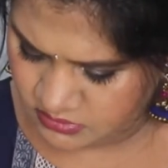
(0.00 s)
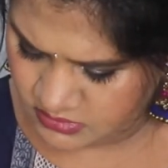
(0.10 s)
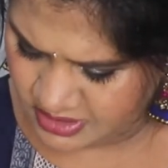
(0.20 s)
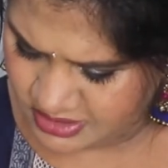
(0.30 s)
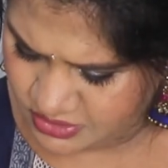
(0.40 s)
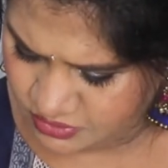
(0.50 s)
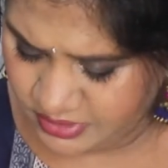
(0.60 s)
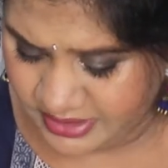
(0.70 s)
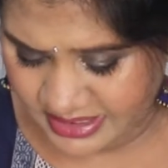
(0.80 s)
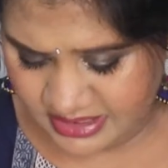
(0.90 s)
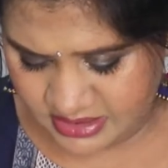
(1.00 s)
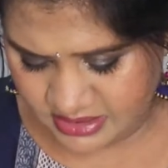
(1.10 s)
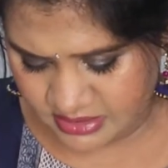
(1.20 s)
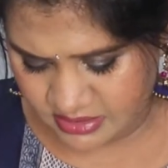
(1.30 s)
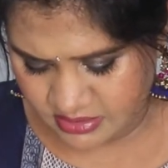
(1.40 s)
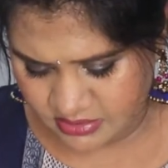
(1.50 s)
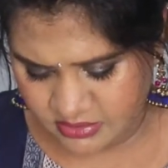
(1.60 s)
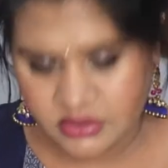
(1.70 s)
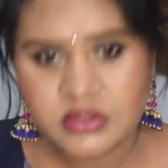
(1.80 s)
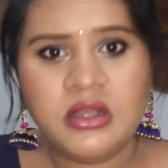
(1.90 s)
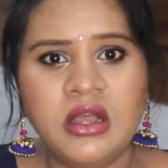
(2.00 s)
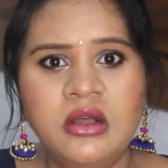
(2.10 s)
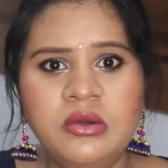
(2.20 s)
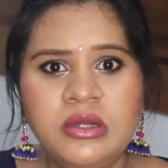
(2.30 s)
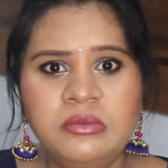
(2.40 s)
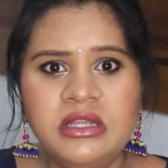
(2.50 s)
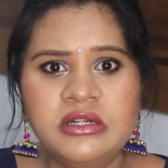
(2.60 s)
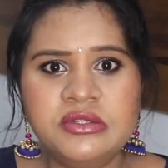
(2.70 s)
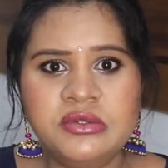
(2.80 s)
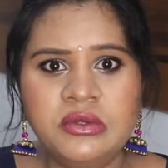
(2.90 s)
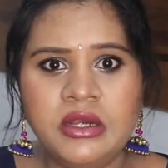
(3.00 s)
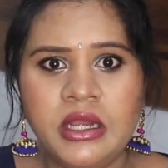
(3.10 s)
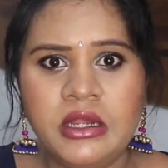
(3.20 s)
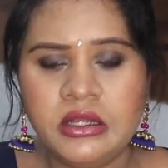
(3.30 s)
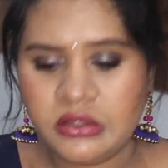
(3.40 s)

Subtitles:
There's no rate. How come there is no rate?